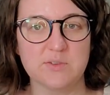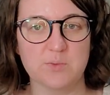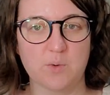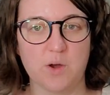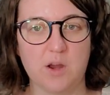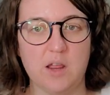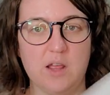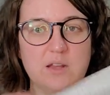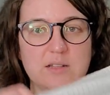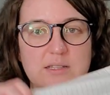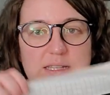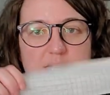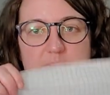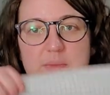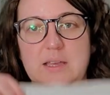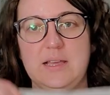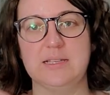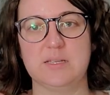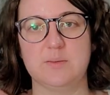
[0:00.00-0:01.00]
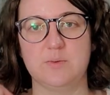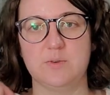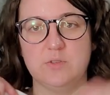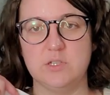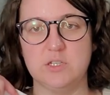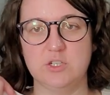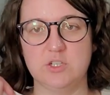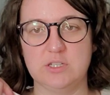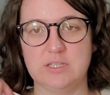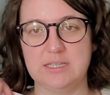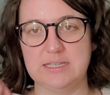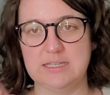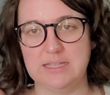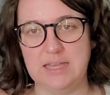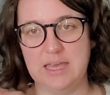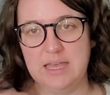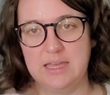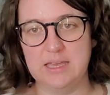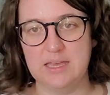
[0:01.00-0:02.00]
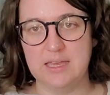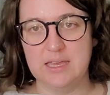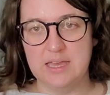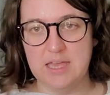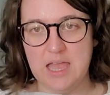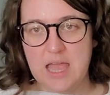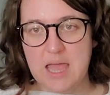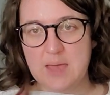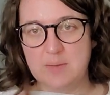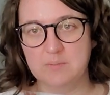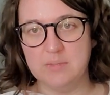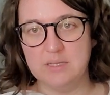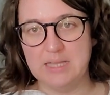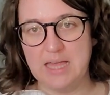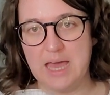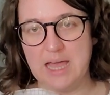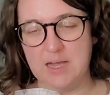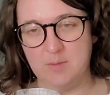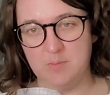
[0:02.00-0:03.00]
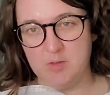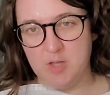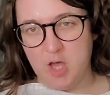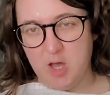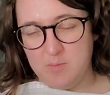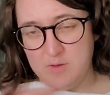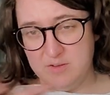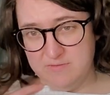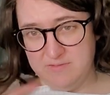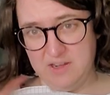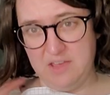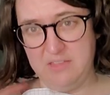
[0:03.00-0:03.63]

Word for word: was working on something as opposed to just this like black blob of